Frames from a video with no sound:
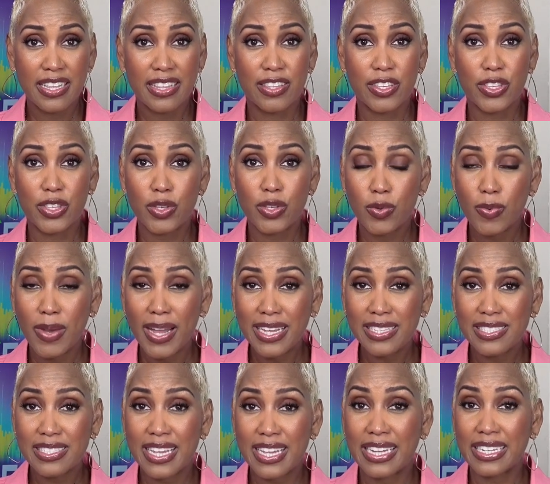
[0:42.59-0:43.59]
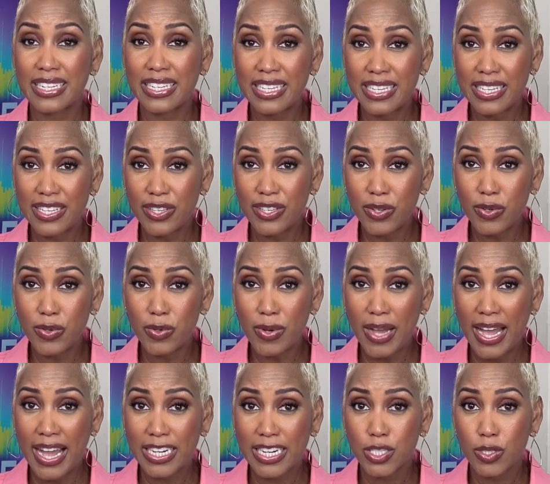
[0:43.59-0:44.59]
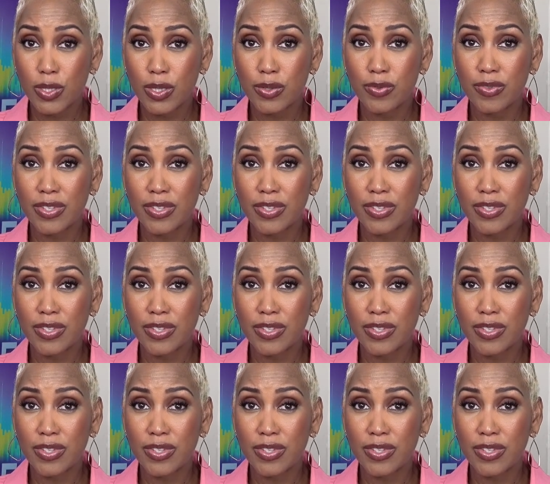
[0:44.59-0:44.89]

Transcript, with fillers: the US and EU actually